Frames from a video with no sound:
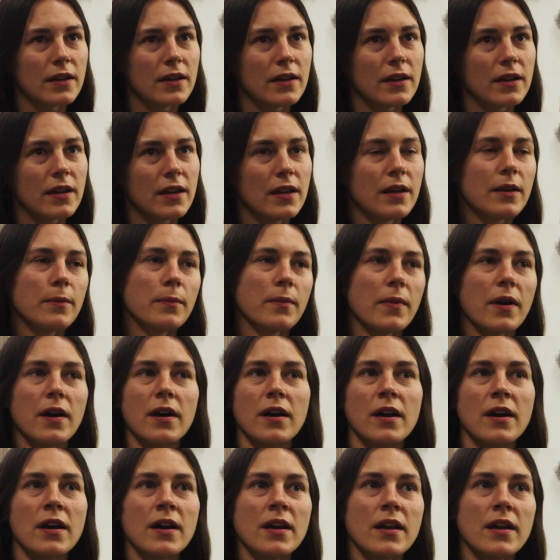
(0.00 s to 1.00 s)
In
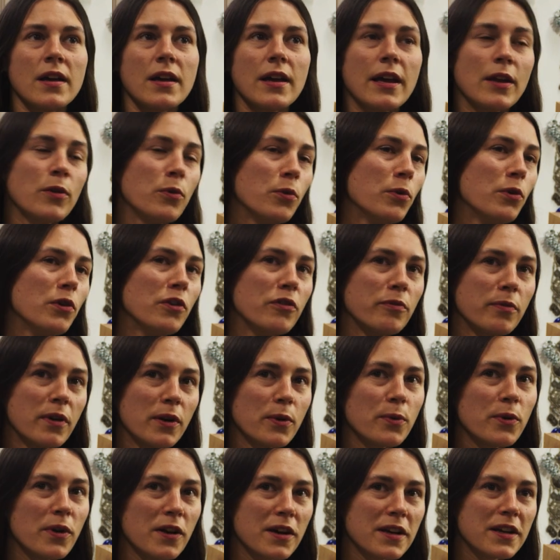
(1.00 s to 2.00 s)
all of my
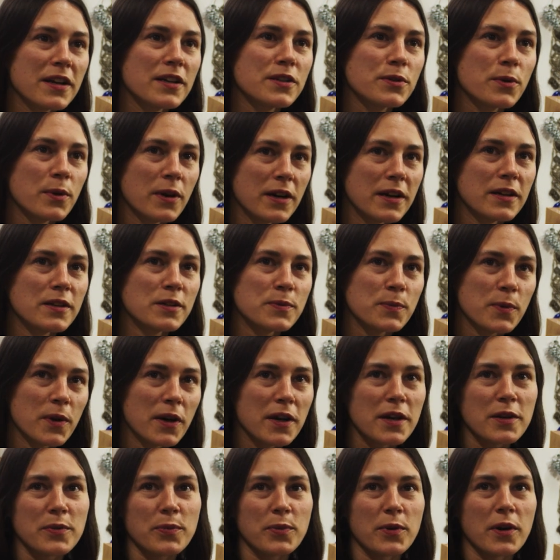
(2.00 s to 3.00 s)
work, it's quite
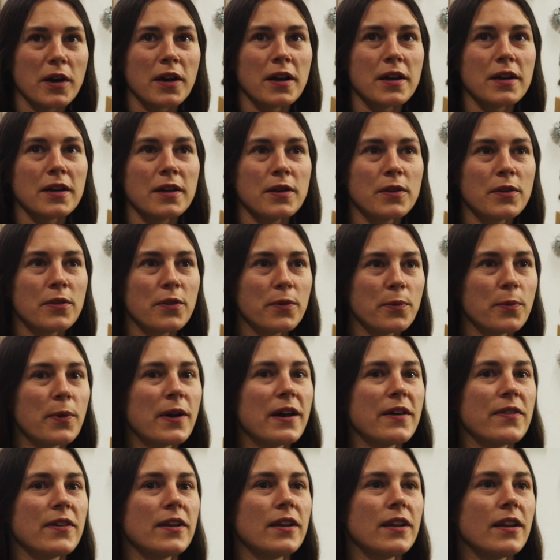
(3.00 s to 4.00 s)
inspired by the
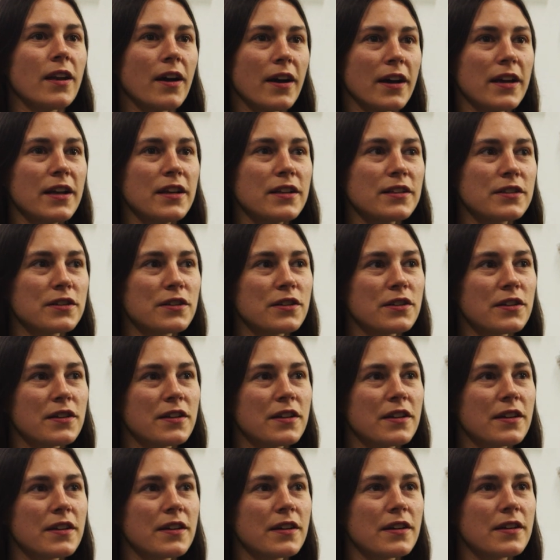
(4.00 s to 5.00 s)
way that light
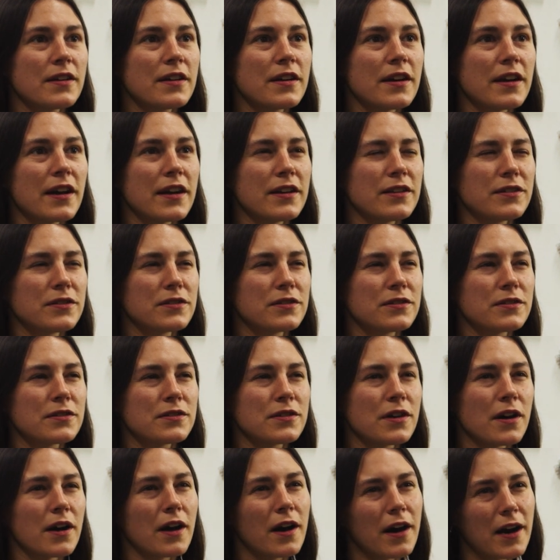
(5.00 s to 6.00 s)
and
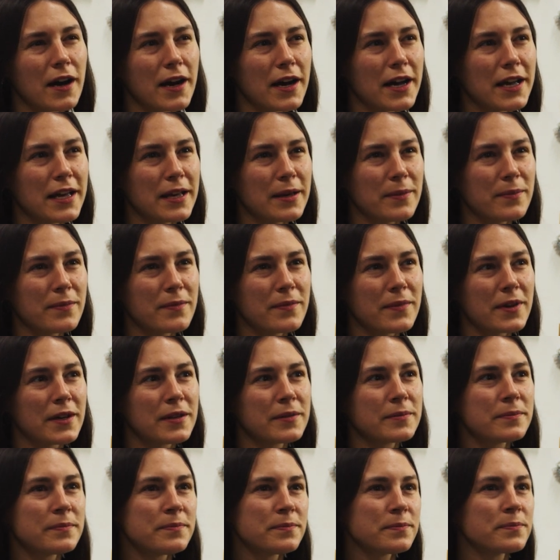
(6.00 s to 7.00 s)
time
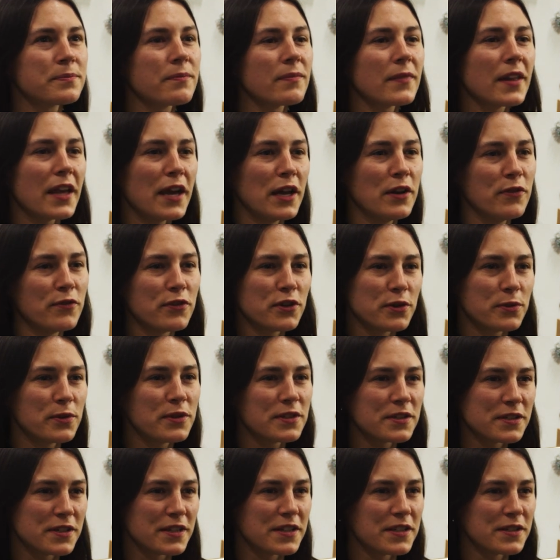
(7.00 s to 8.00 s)

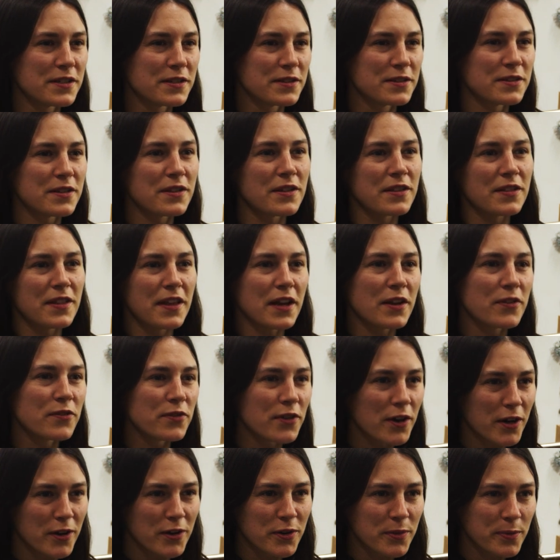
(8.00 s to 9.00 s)
influences the
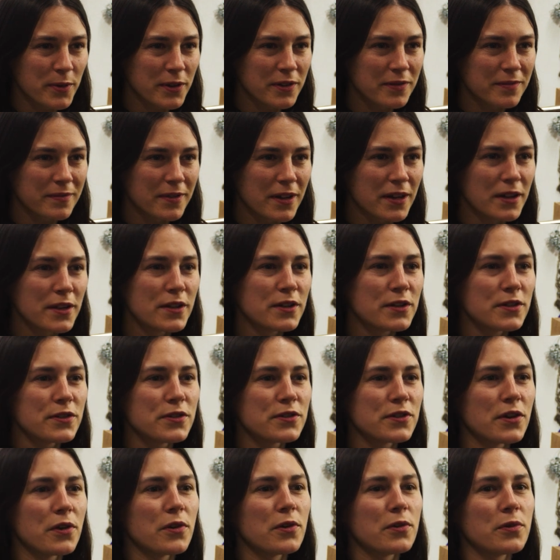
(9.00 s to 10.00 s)
environment.
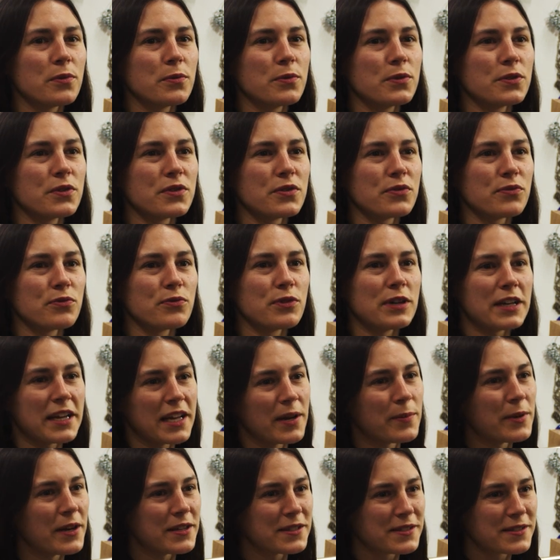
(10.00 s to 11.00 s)
So it was really
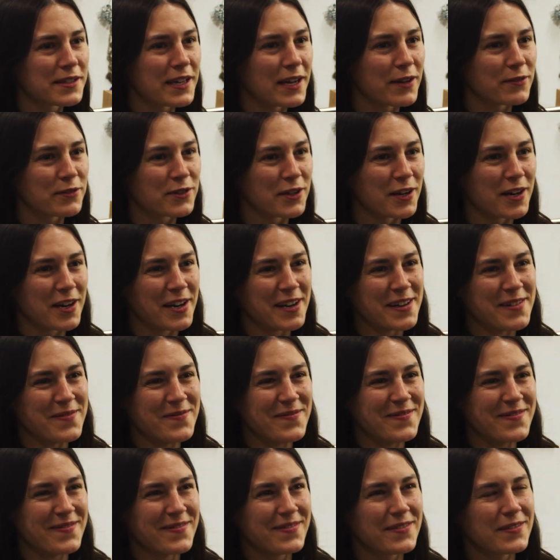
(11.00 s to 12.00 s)
amazing to have
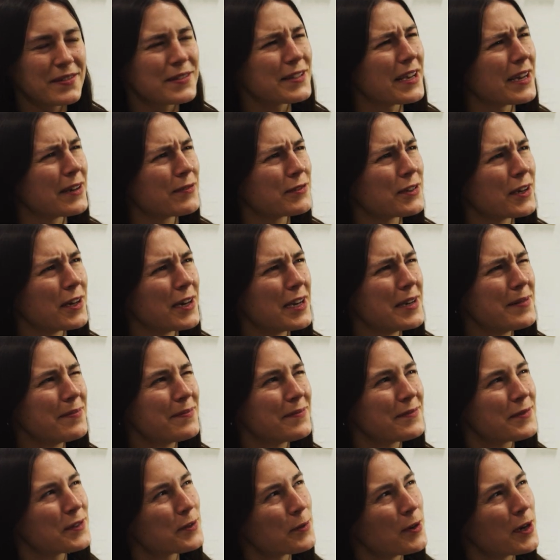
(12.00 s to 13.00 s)
time
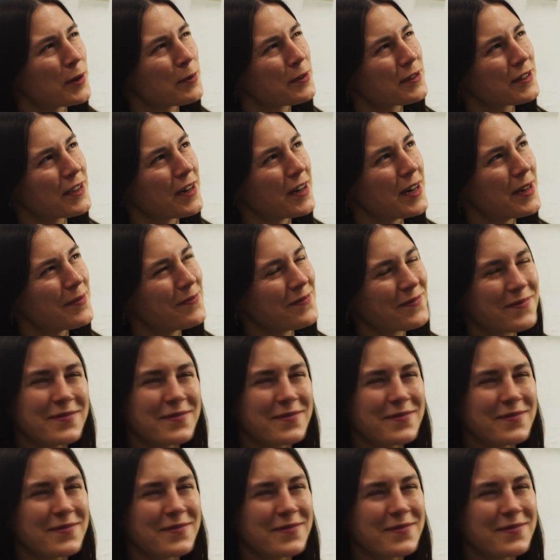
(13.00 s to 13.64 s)
to work with time.